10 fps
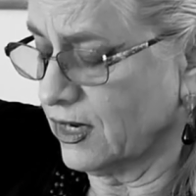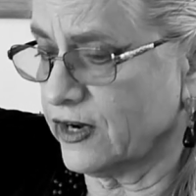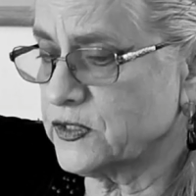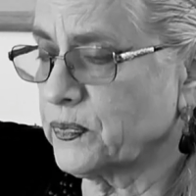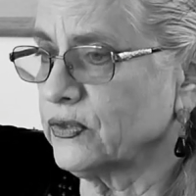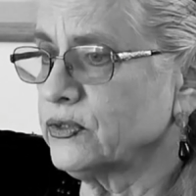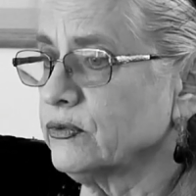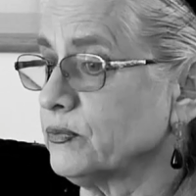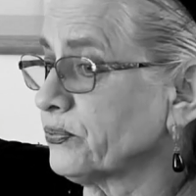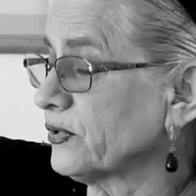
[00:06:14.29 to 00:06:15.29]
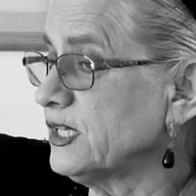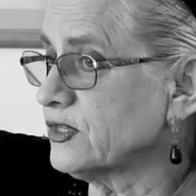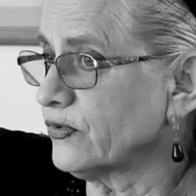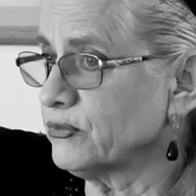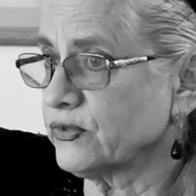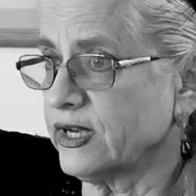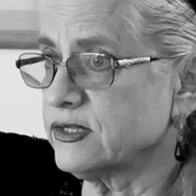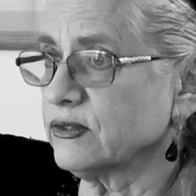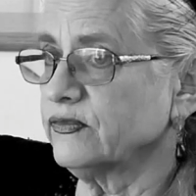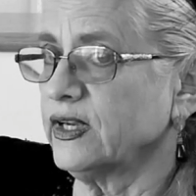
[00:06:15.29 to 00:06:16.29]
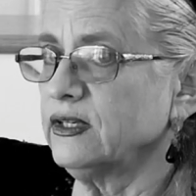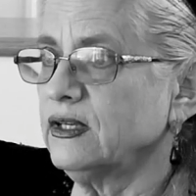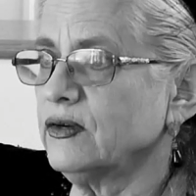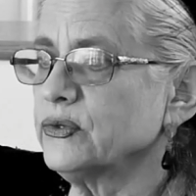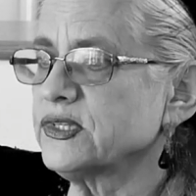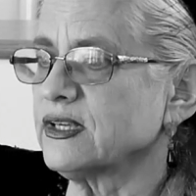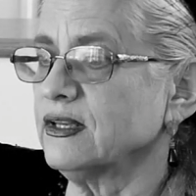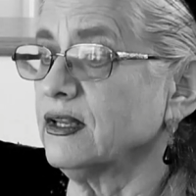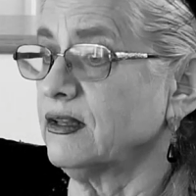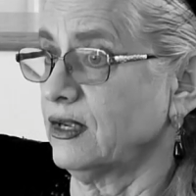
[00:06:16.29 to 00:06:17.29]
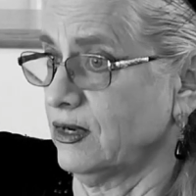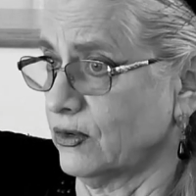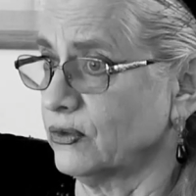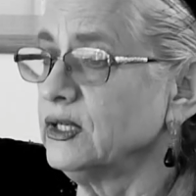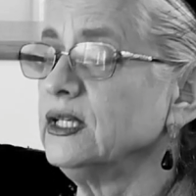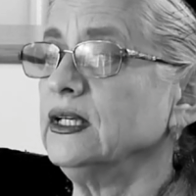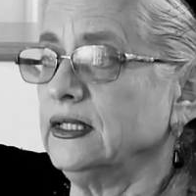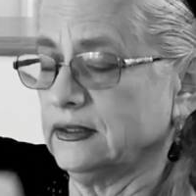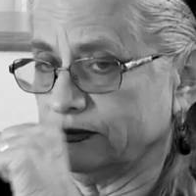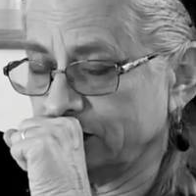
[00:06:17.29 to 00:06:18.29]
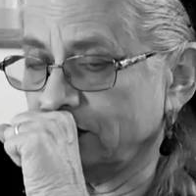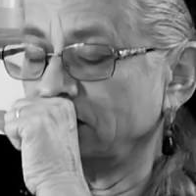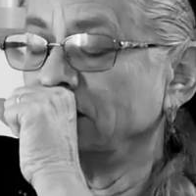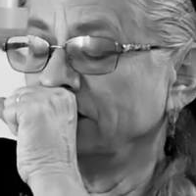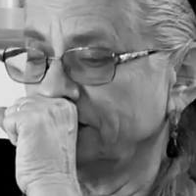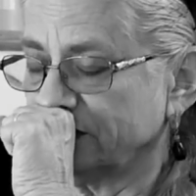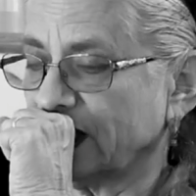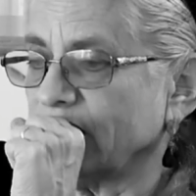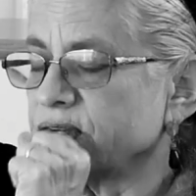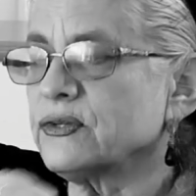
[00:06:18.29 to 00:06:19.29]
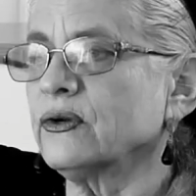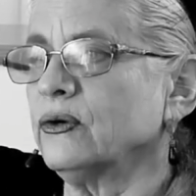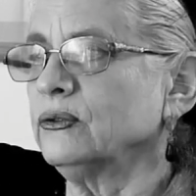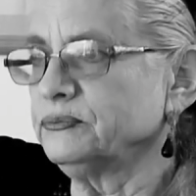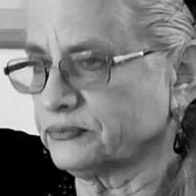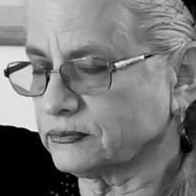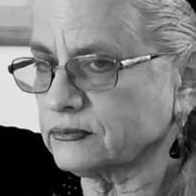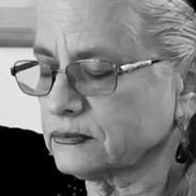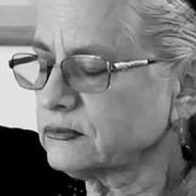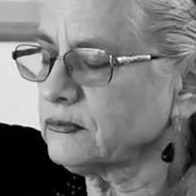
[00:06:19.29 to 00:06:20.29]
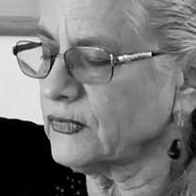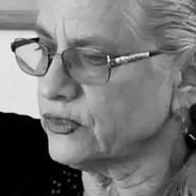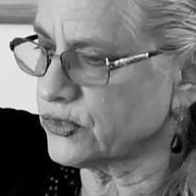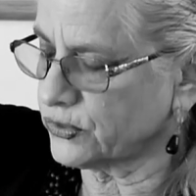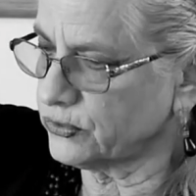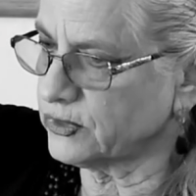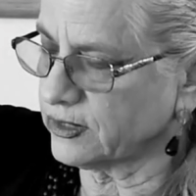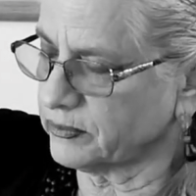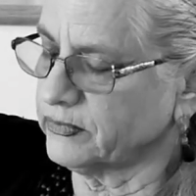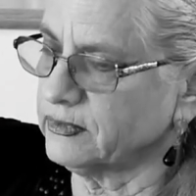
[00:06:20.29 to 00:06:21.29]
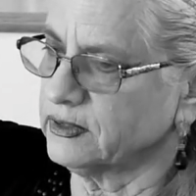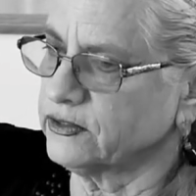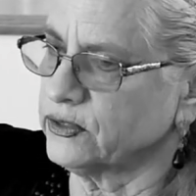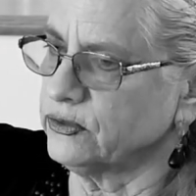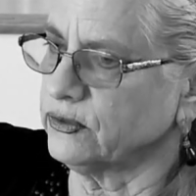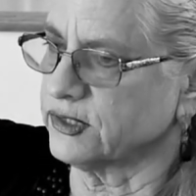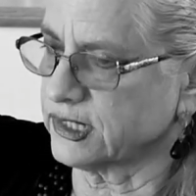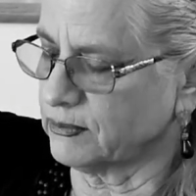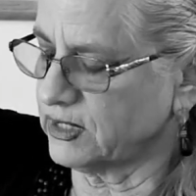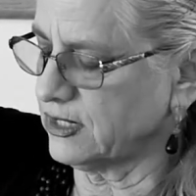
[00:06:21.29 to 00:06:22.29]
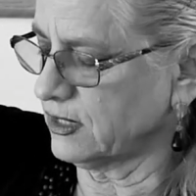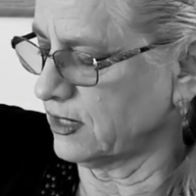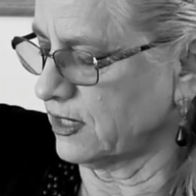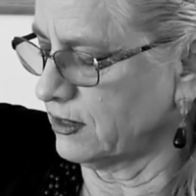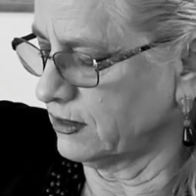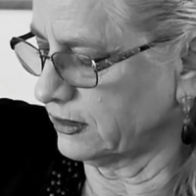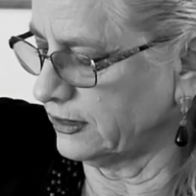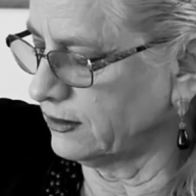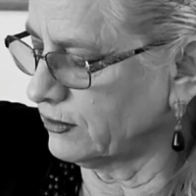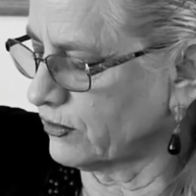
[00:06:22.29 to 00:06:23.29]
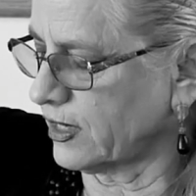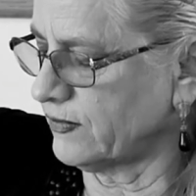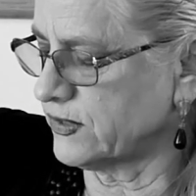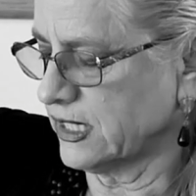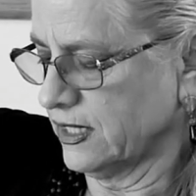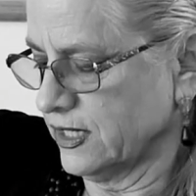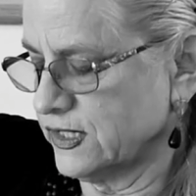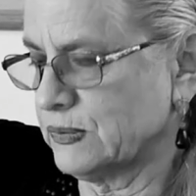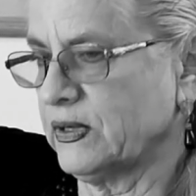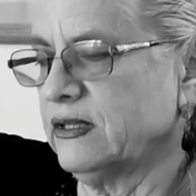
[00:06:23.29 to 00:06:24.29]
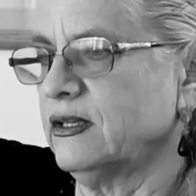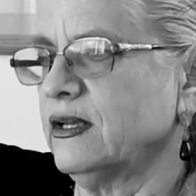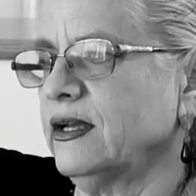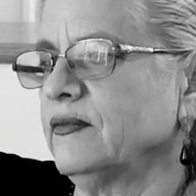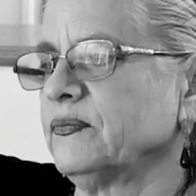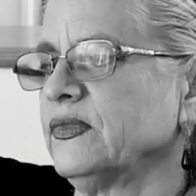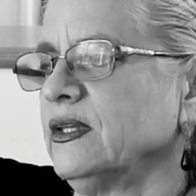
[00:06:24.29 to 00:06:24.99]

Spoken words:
I spoke to a priest from Transylvania who said that they go, they also go to do the same thing. They clean the graves, spend the night.